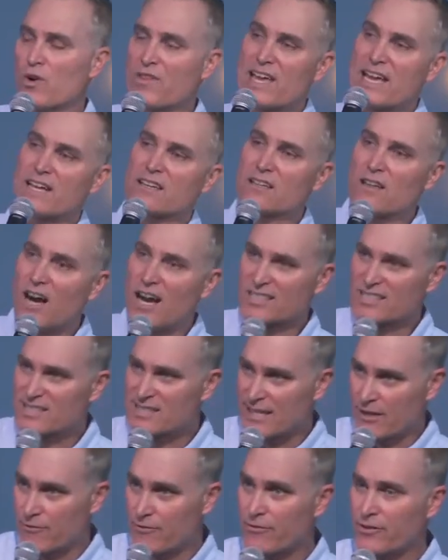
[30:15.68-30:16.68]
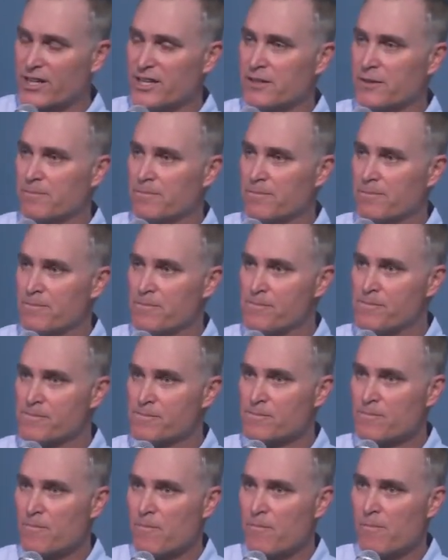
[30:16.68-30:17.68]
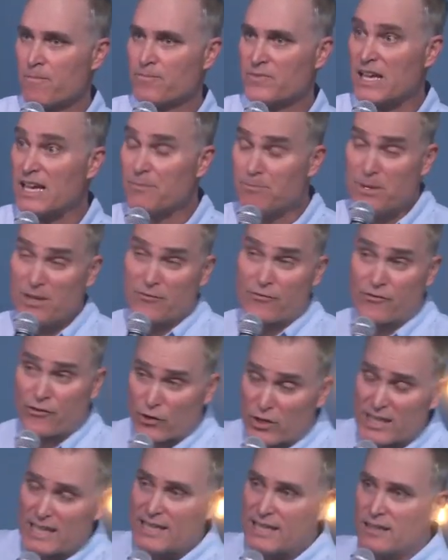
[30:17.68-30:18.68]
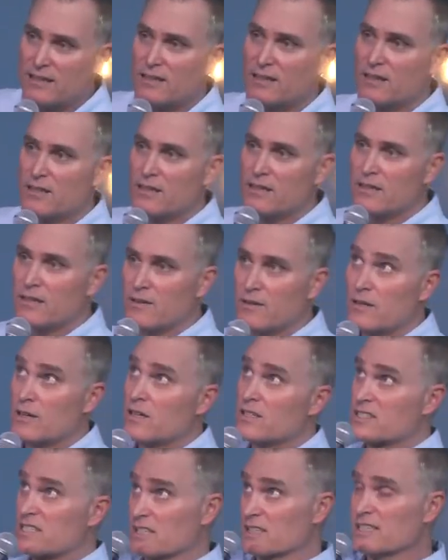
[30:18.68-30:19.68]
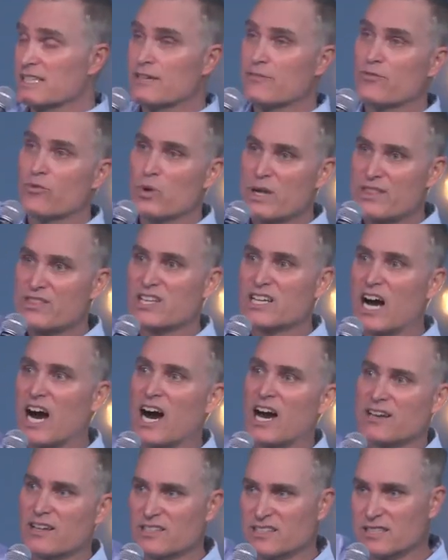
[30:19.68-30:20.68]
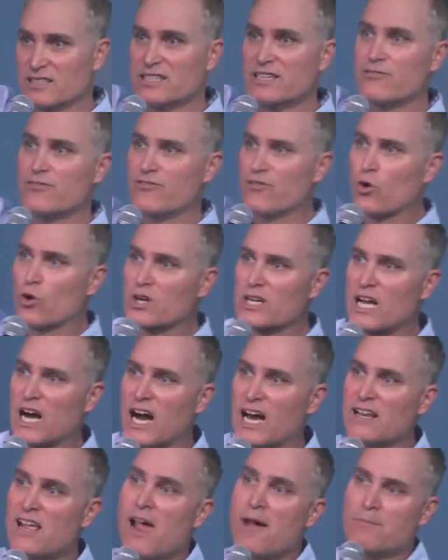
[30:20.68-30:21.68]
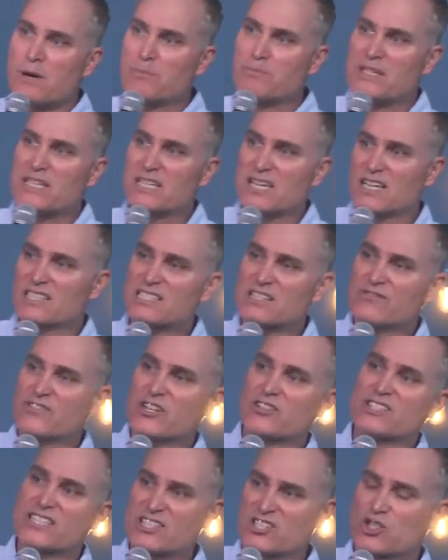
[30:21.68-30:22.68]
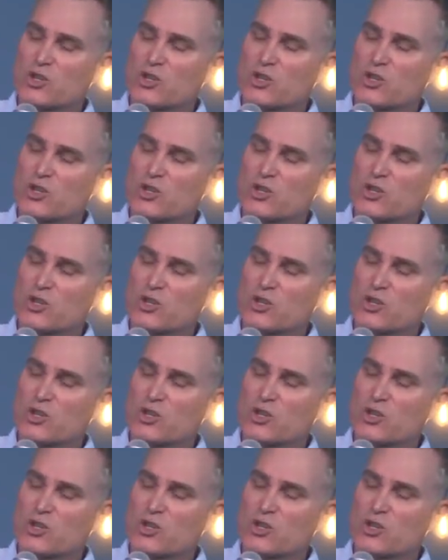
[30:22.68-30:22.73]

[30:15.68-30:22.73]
where they had lost their freedom. They had been free to live with God and to live for God, but because of their